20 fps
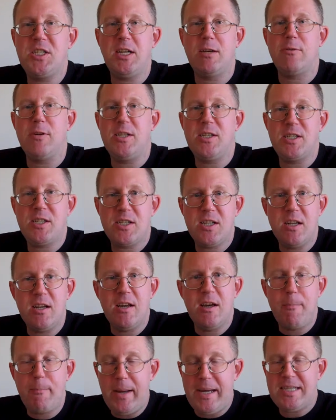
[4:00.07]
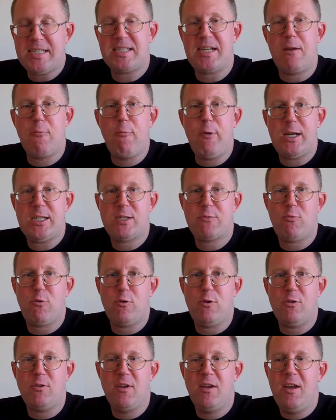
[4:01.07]
series based on
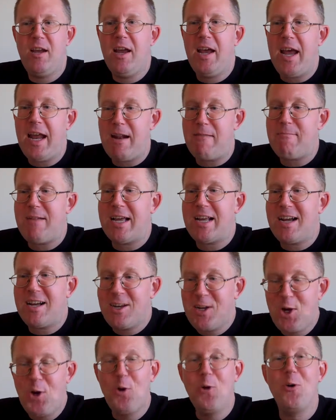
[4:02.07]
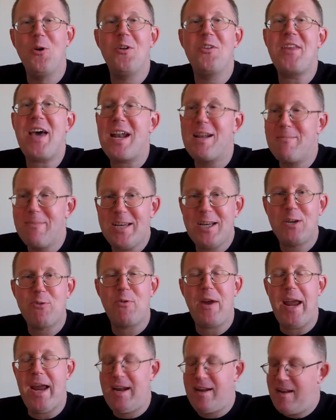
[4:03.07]
Westworld. And I'm like, cool, that'll be
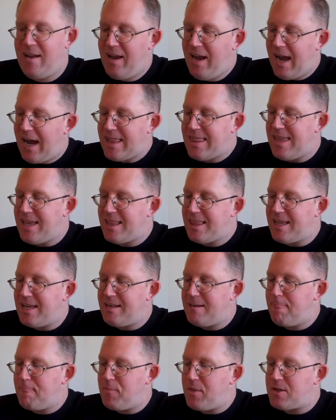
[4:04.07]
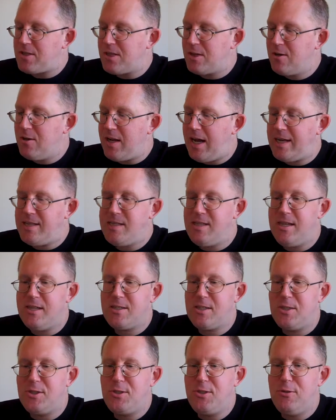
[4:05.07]
great. I think that it's a good
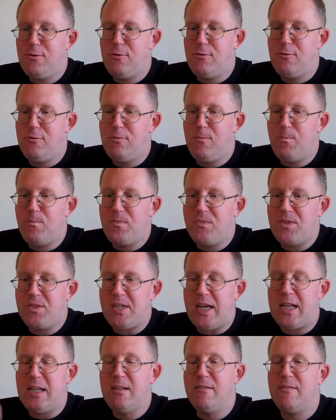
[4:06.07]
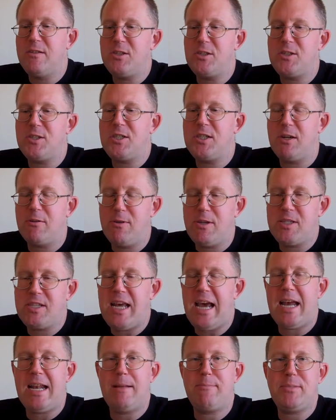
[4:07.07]
idea to do television
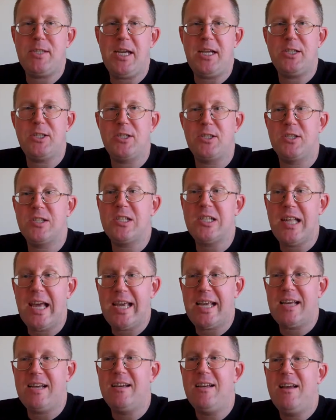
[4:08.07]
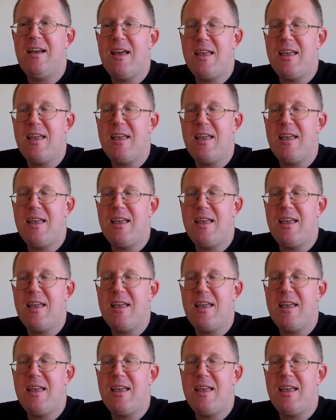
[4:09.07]
series adaptations like